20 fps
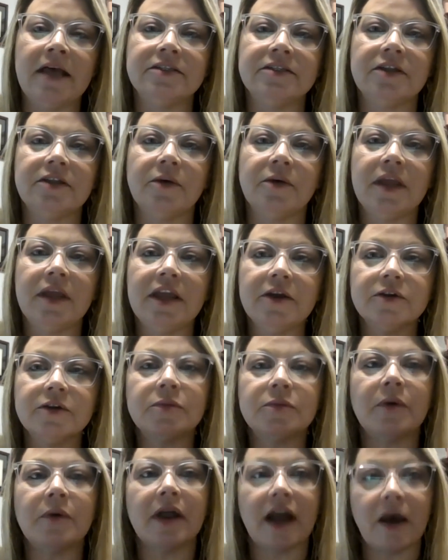So
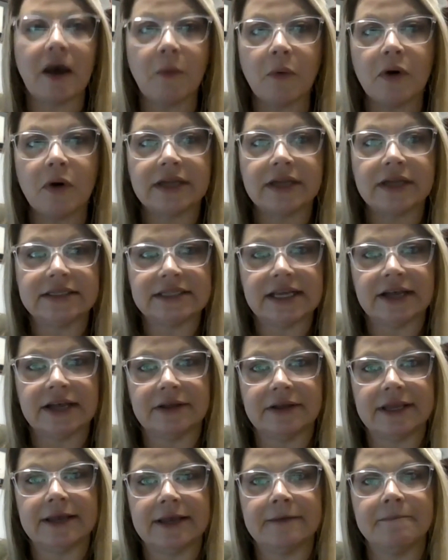here's what I want to
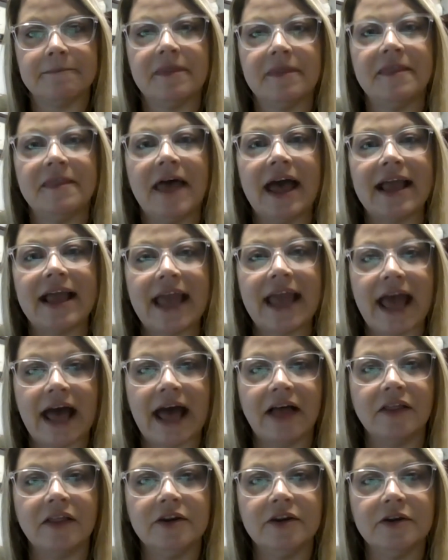tell you that
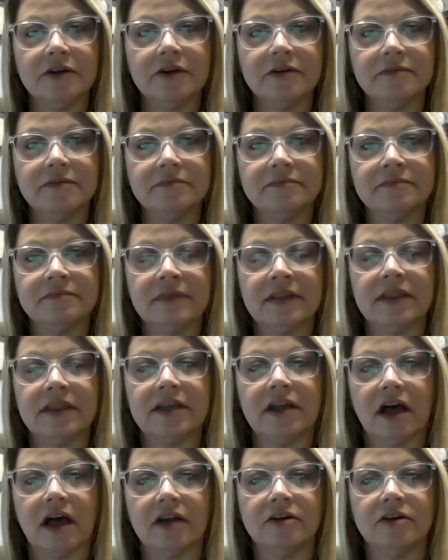calendar
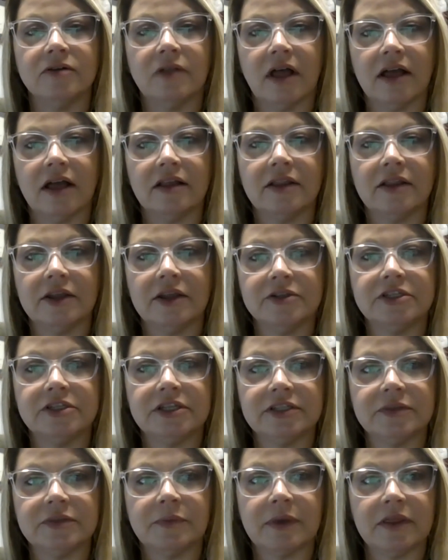that Dr. Locklear
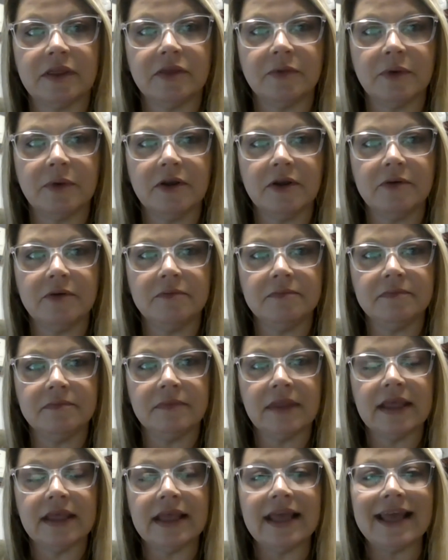just went through
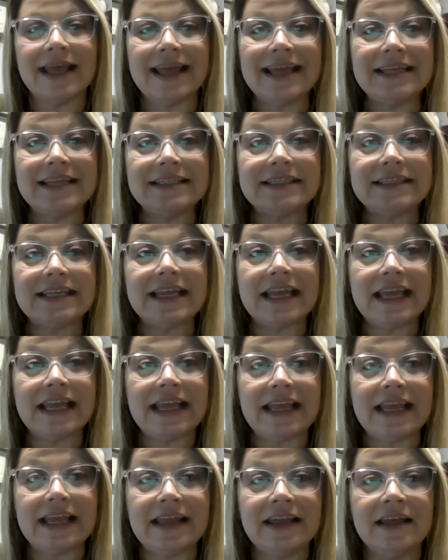is
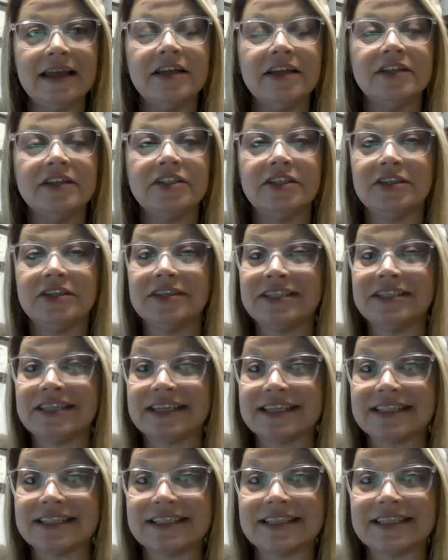key to
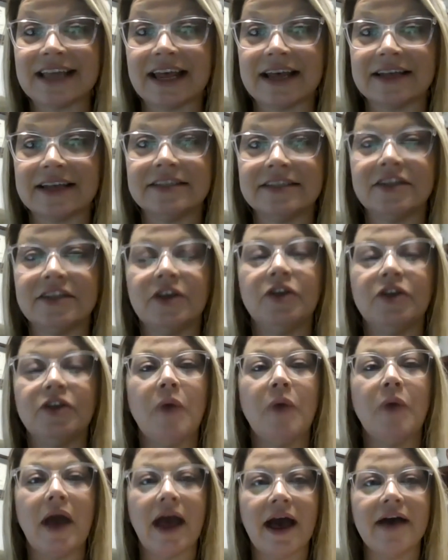success.
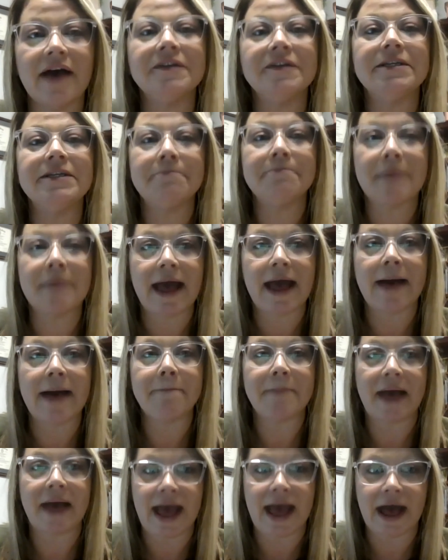You have to map
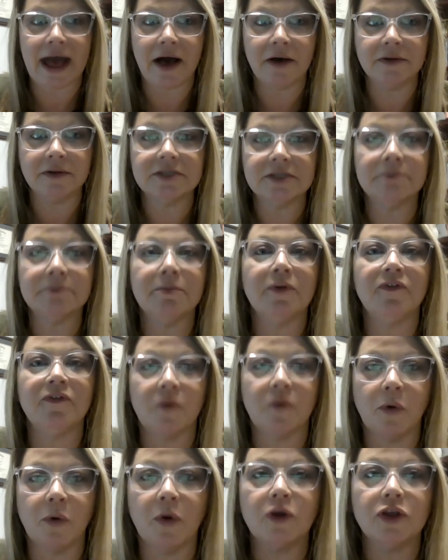out
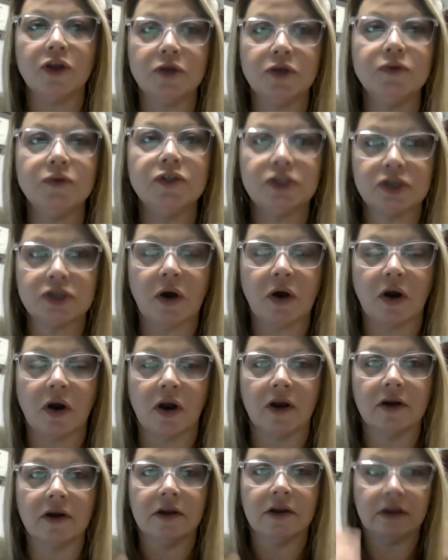before you
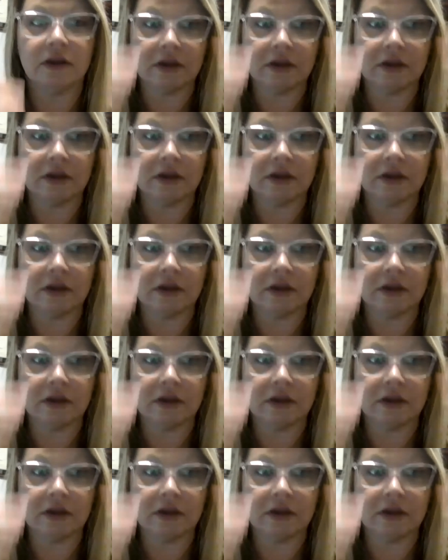start